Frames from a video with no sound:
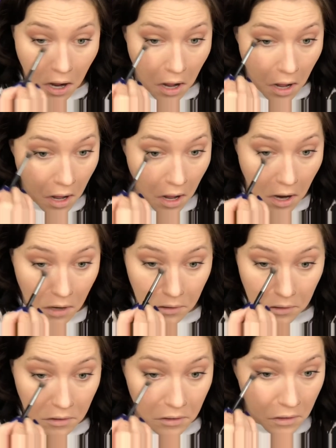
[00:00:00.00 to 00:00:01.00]

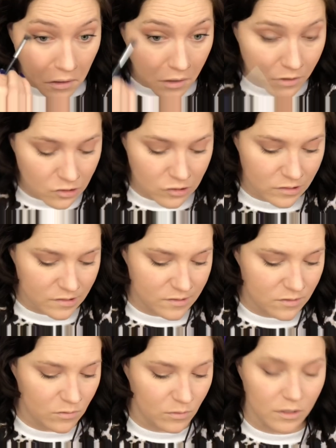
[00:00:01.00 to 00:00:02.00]
and just
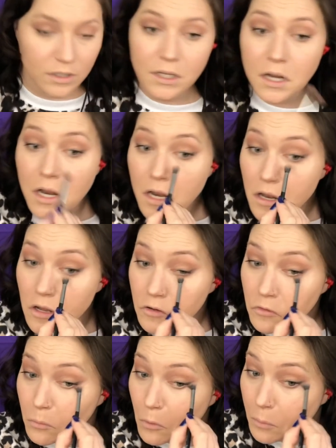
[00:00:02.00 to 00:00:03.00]
do a little
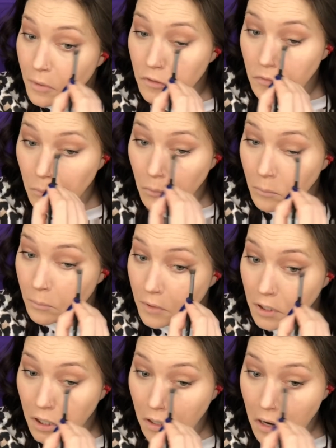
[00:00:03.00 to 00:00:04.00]

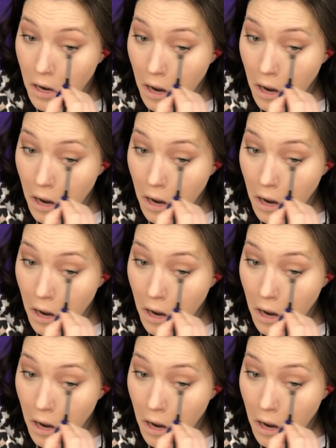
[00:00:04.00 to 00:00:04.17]
swoopity.